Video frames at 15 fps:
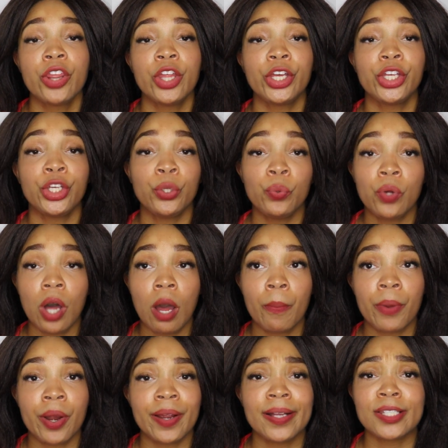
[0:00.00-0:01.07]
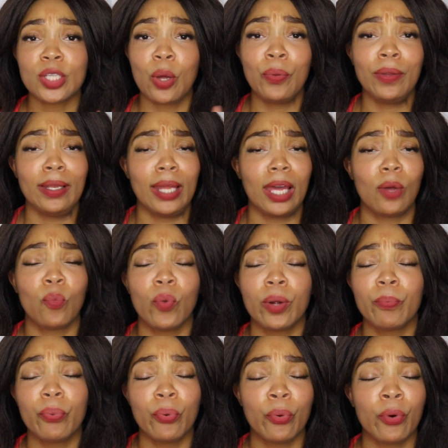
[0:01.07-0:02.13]
The cucumber is only like
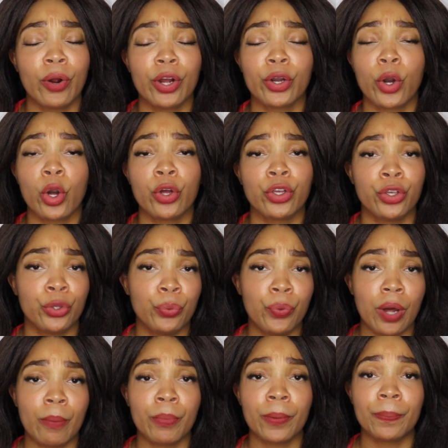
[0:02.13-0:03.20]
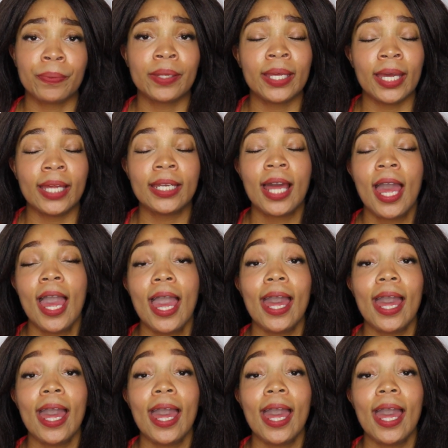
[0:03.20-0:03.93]
one poor cucumber plant.